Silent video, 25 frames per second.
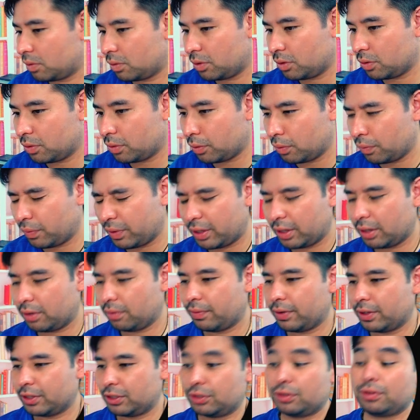we can
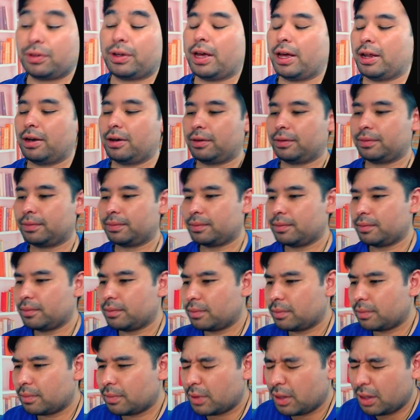read together.
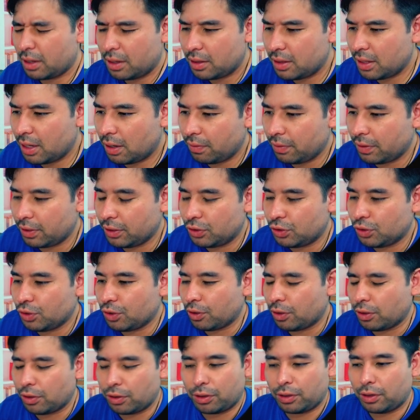Now it's
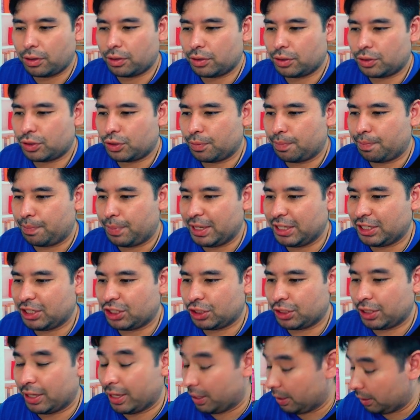your turn to
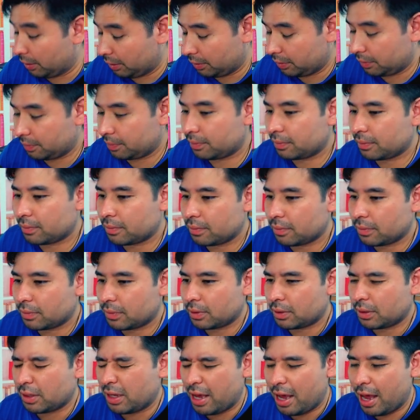pitch in
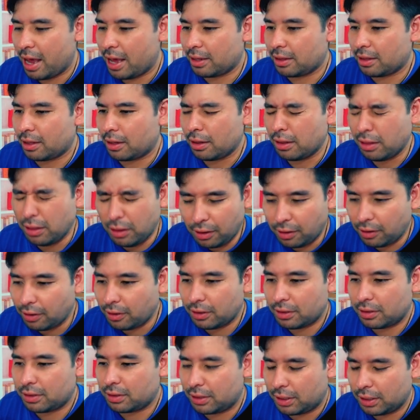and
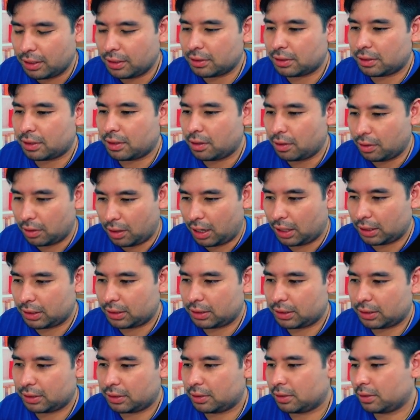learn this
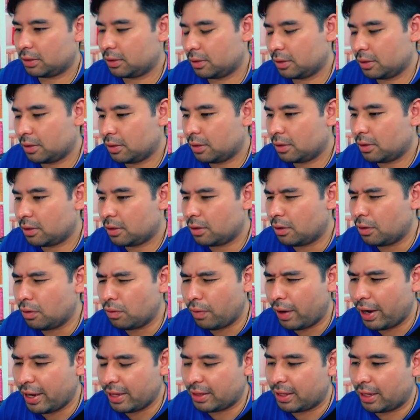lot.
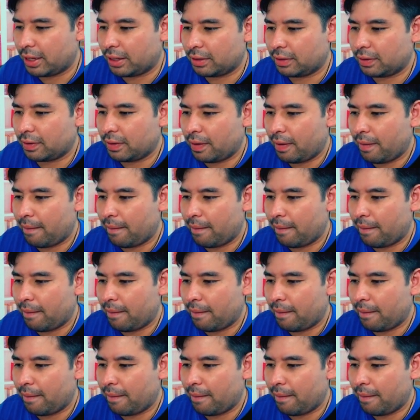Right then,